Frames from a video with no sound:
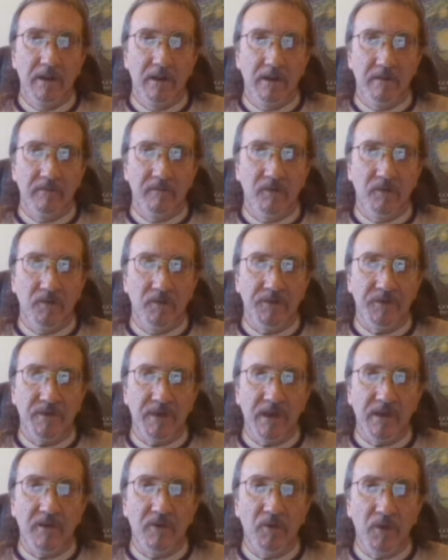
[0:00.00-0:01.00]
Of course,
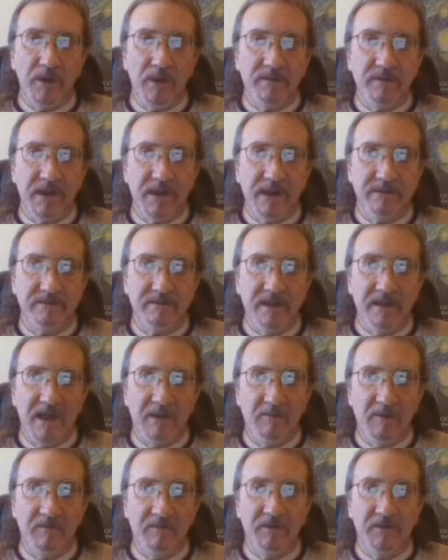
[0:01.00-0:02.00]
I quit that
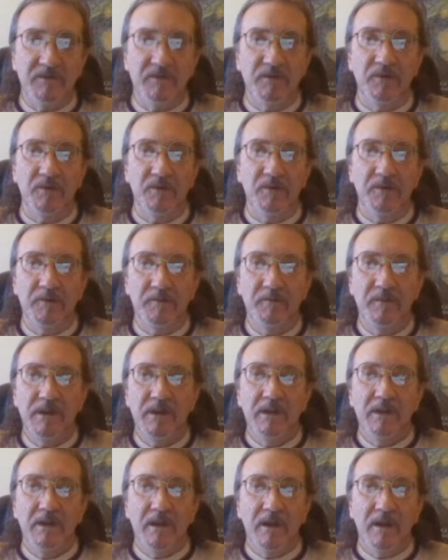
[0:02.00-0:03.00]
scam of a school
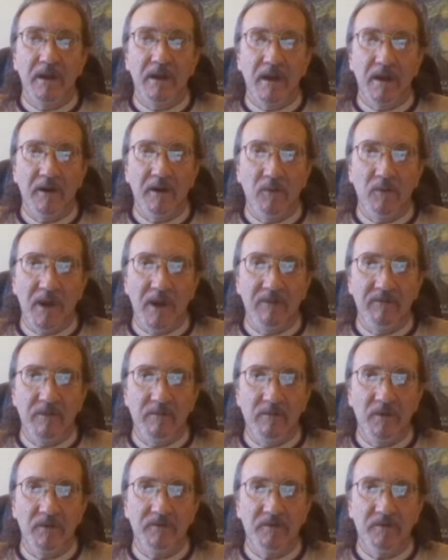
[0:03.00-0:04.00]
and got away
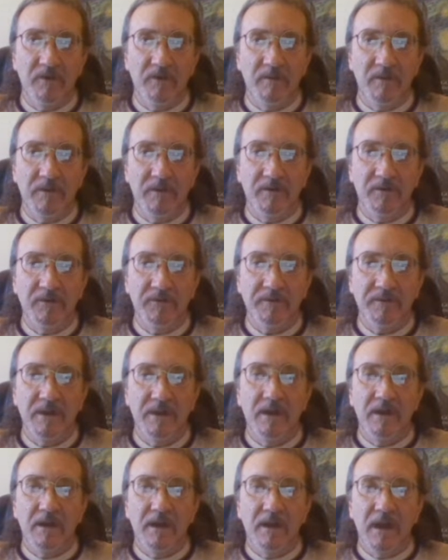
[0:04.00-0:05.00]
from those criminals
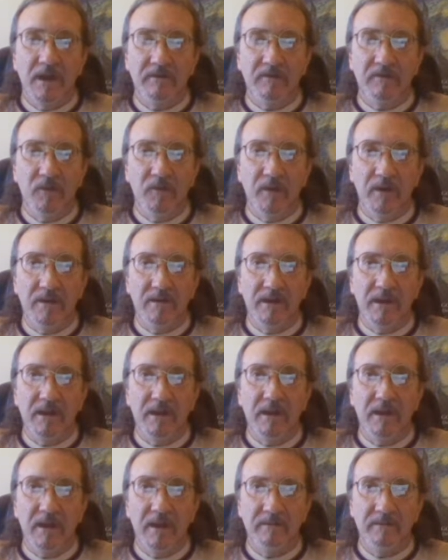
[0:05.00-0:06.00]
as
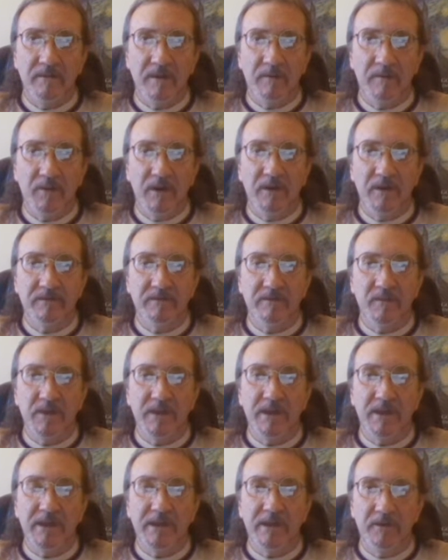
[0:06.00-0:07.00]
quickly as I
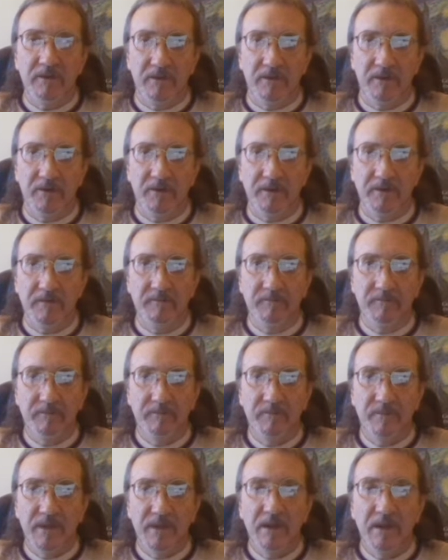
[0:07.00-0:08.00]
possibly could.
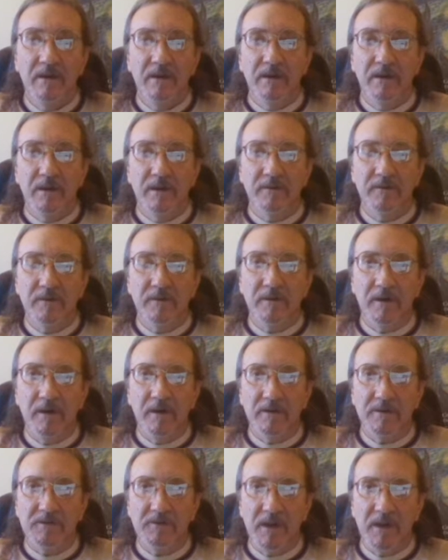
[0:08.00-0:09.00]
Under
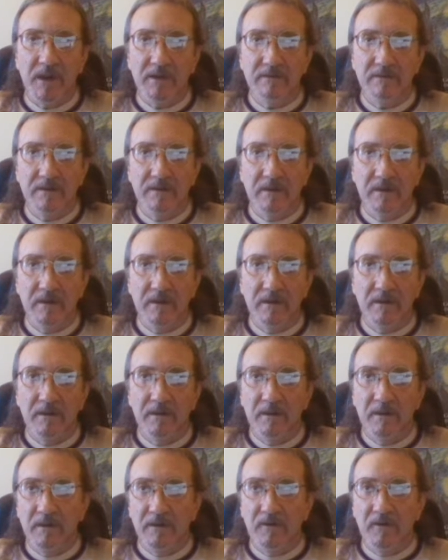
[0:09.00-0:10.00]
contract law,
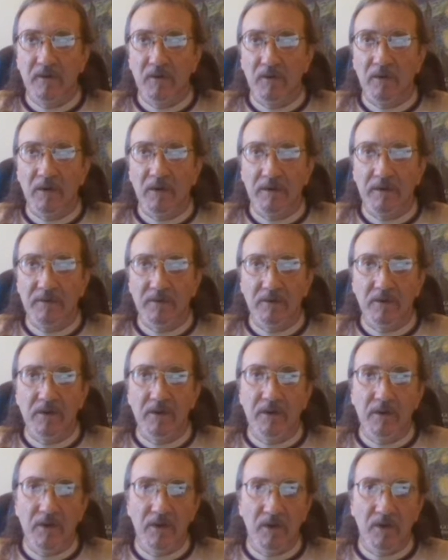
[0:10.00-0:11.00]
you are under
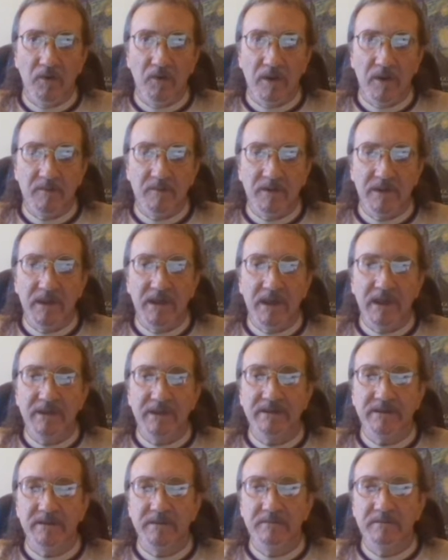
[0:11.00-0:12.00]
no
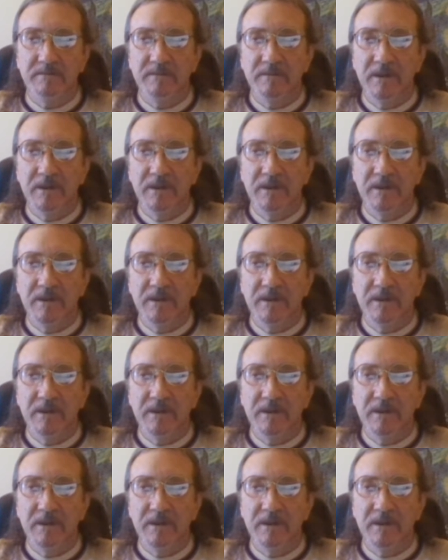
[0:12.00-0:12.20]
obligation